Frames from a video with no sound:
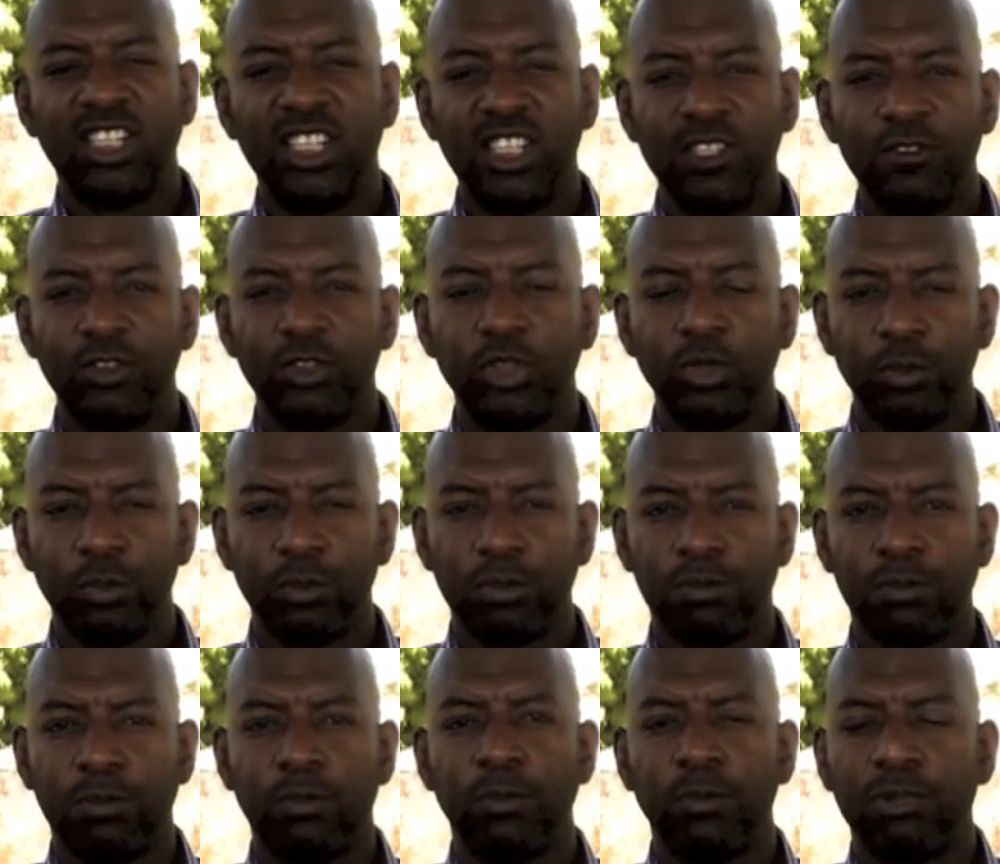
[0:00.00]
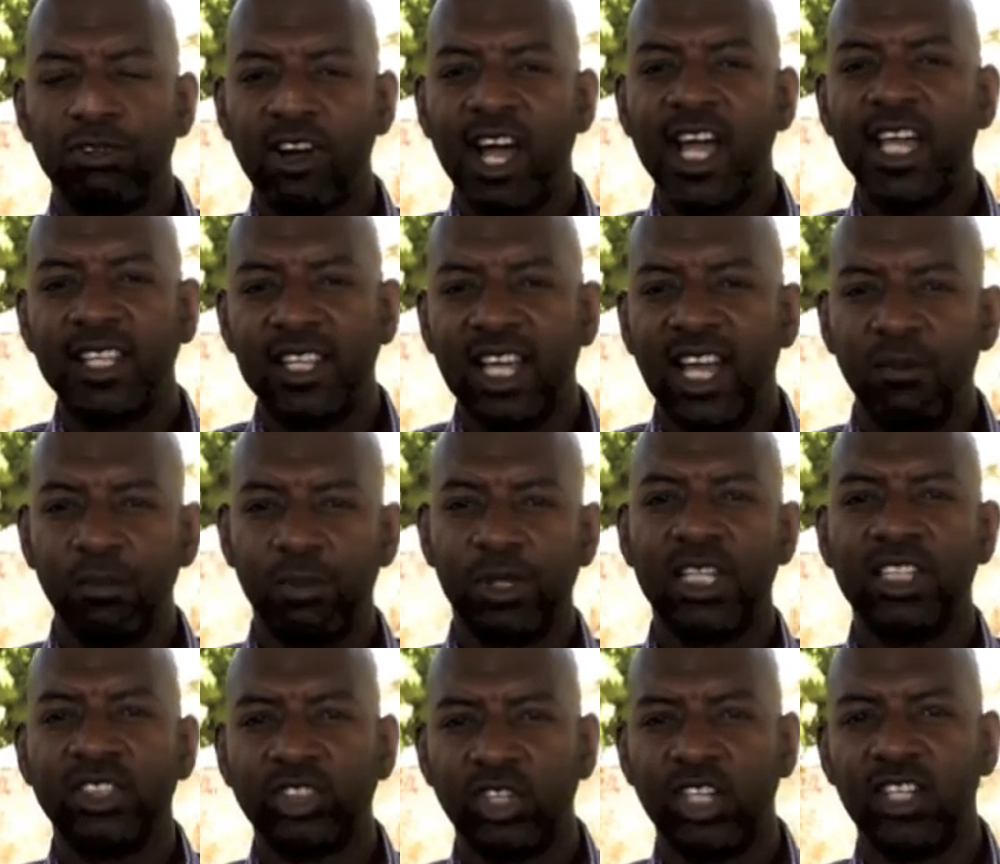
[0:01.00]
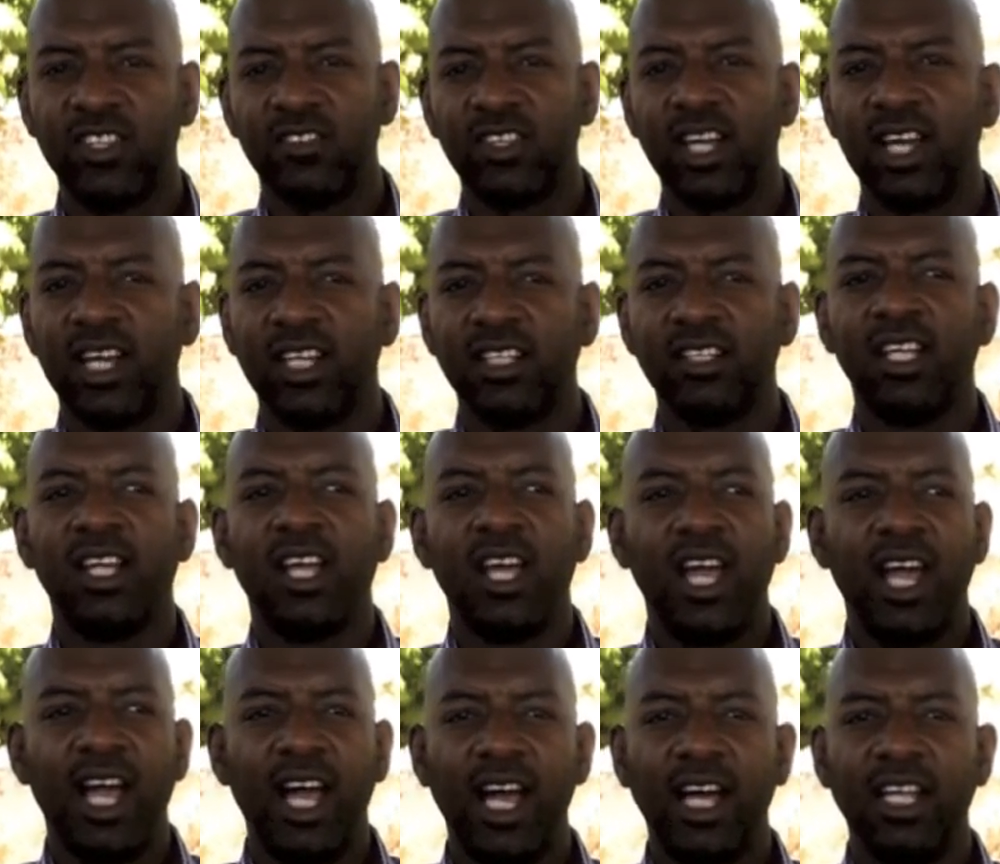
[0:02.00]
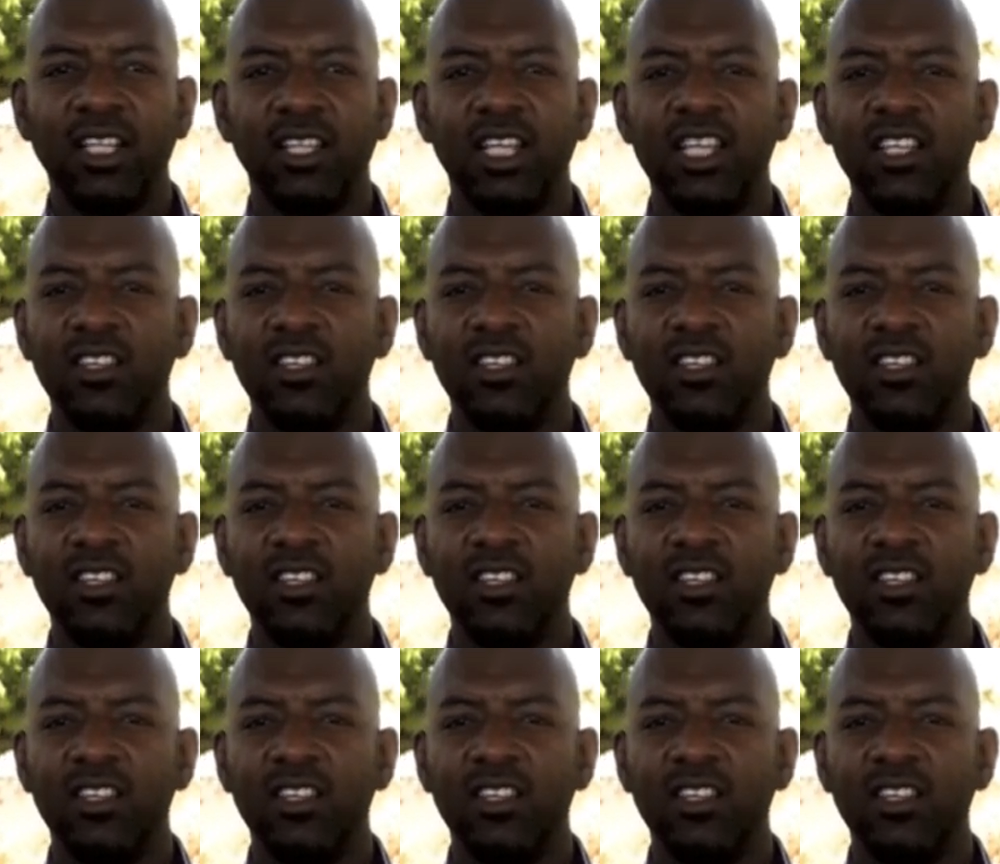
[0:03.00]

gives you pride and pleasure in that, and